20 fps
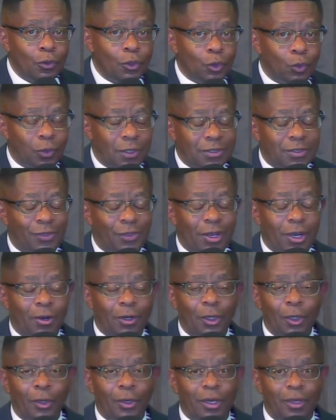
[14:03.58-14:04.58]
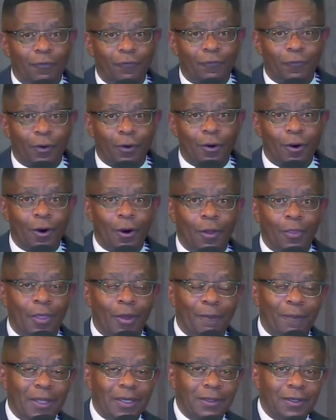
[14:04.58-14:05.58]
was there looking for her.
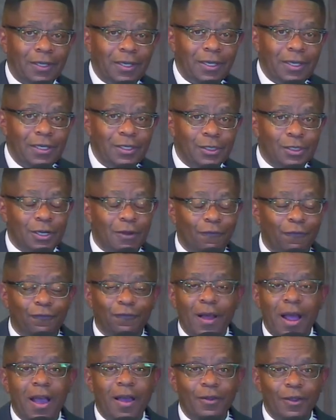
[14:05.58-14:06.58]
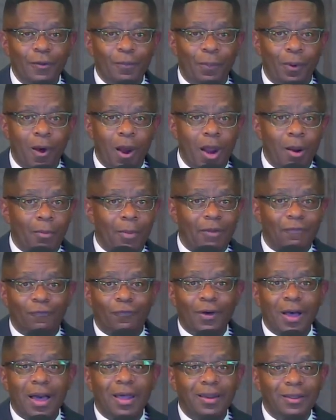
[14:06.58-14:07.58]
The police, the fire department,
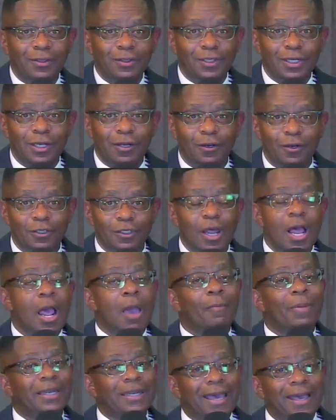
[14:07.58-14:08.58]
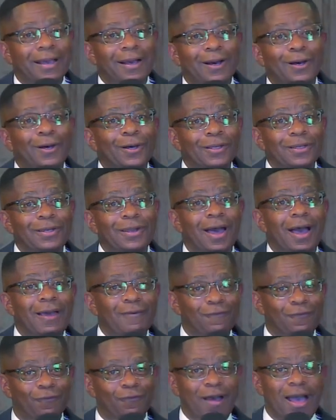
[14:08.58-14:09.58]
volunteers, but they could
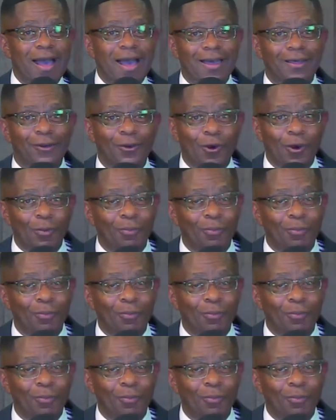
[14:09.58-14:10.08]
not find her.